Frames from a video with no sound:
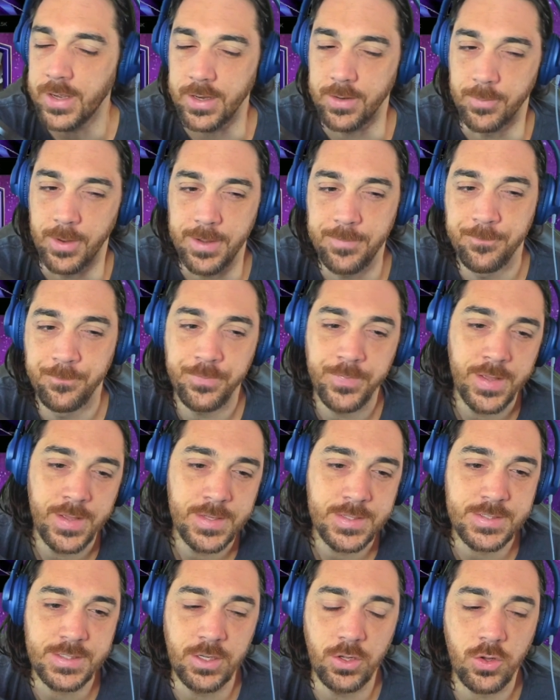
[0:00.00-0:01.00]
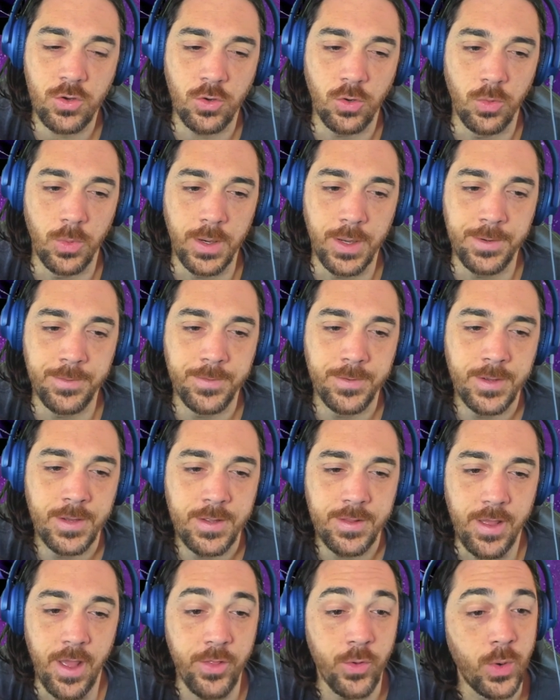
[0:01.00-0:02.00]
Anyway, still a cool one.
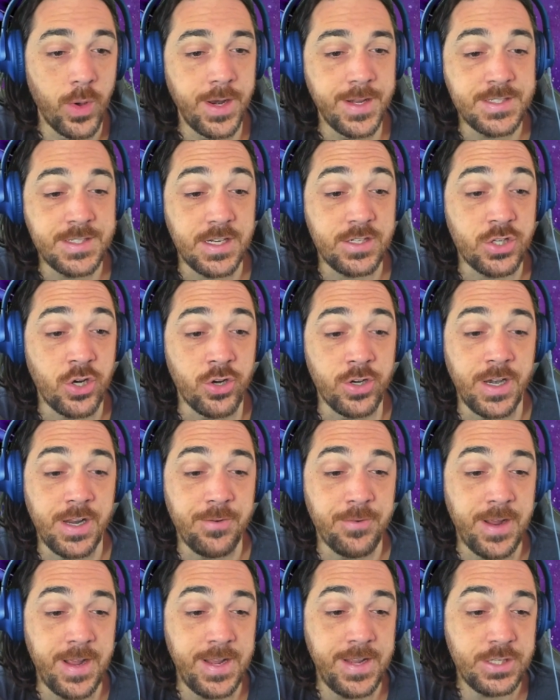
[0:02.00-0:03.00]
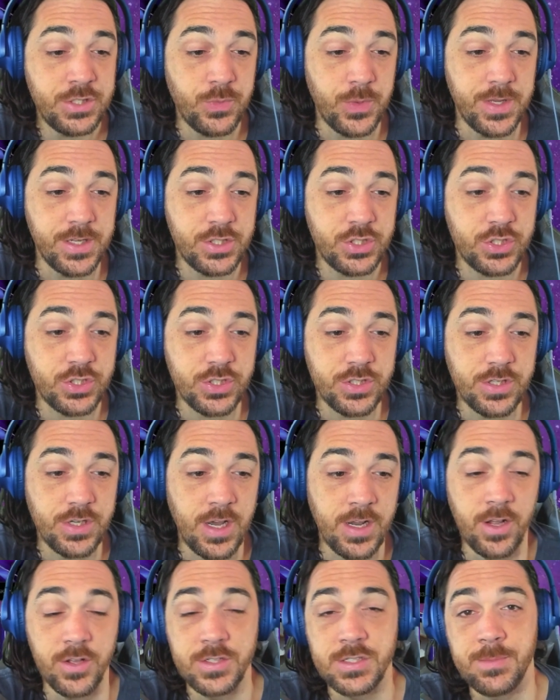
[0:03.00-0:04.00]
The other one is Eternity Range, which
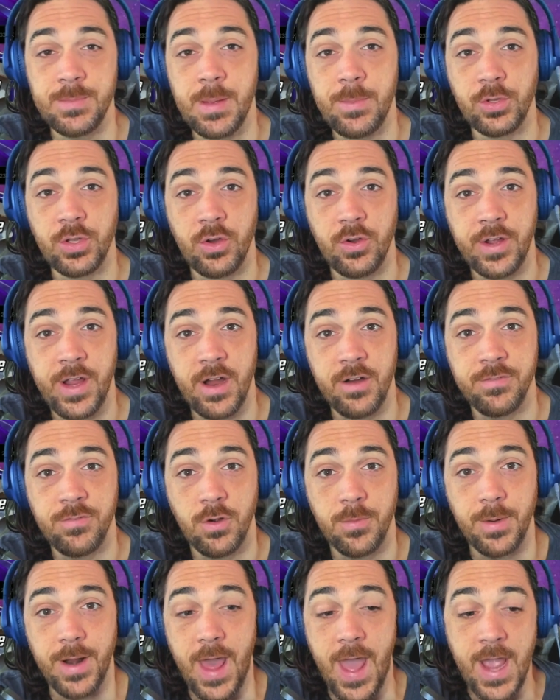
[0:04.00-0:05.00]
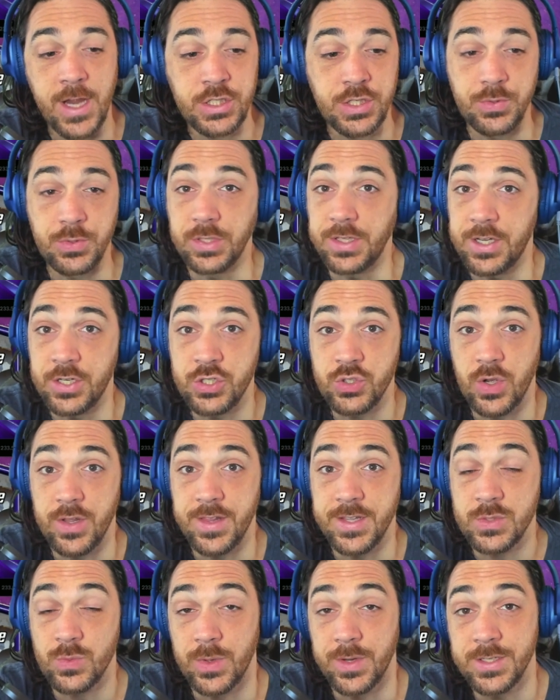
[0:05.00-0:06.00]
I know some people don't care for, but I actually really enjoy
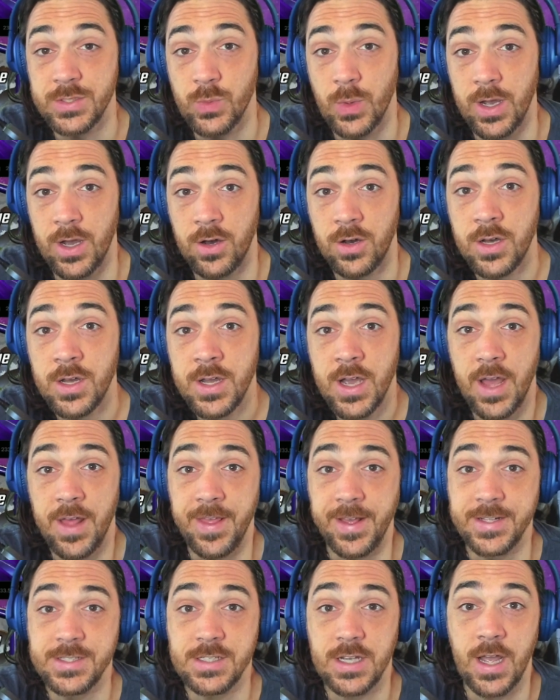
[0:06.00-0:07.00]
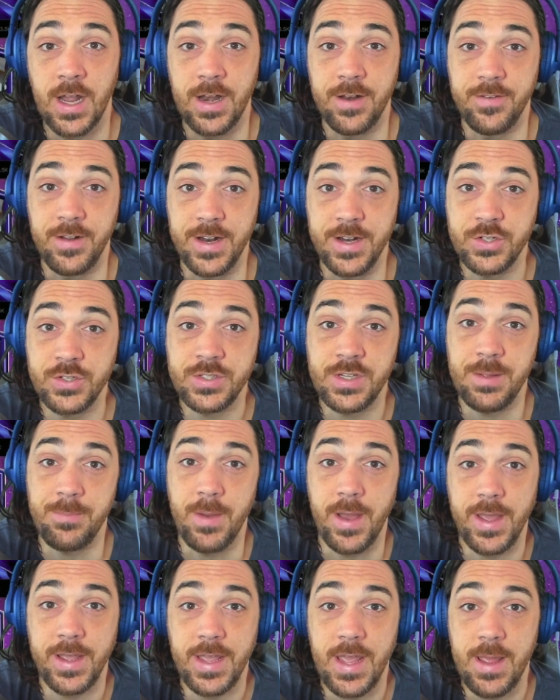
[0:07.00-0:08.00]
this one as well. I think it's a kind of an interesting
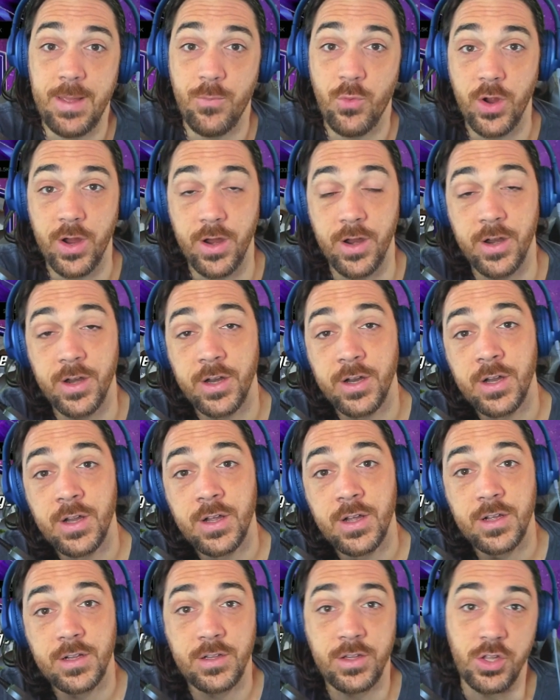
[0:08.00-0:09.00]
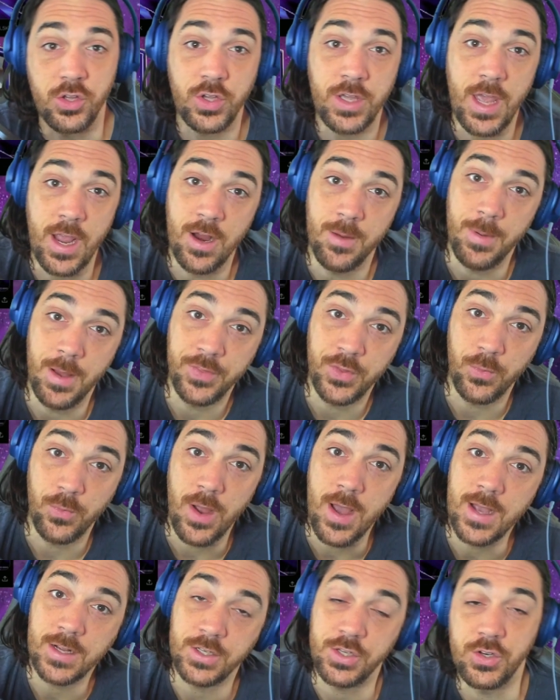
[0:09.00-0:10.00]
mind game where, do you care about the
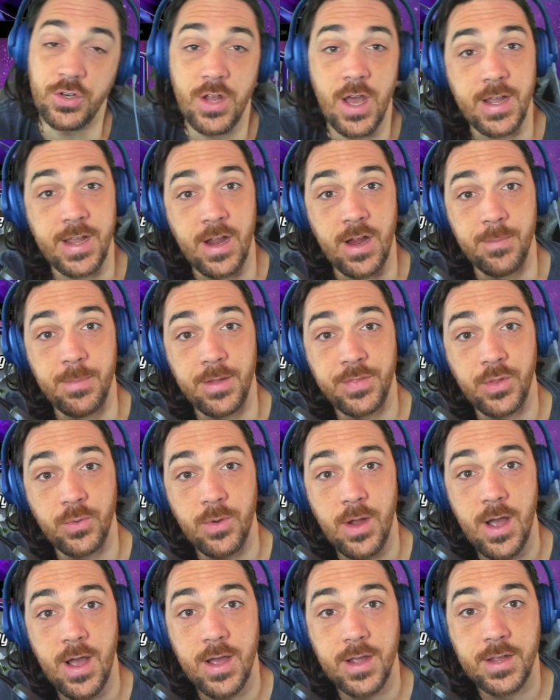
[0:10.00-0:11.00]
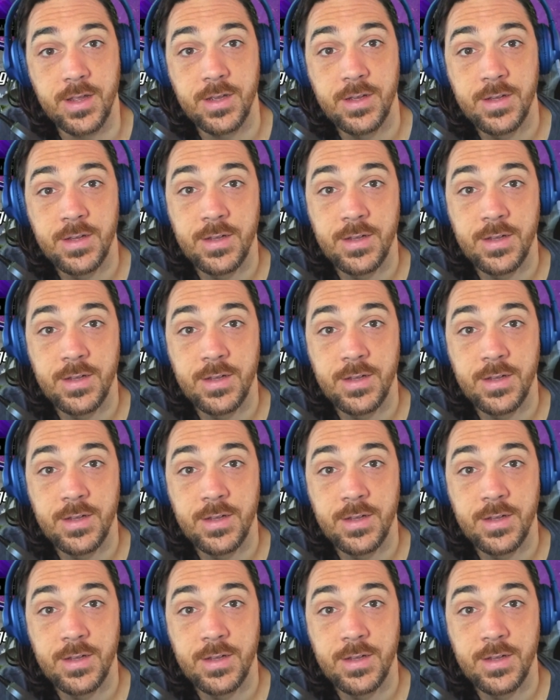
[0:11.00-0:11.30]
rock? Do you not care about the rock?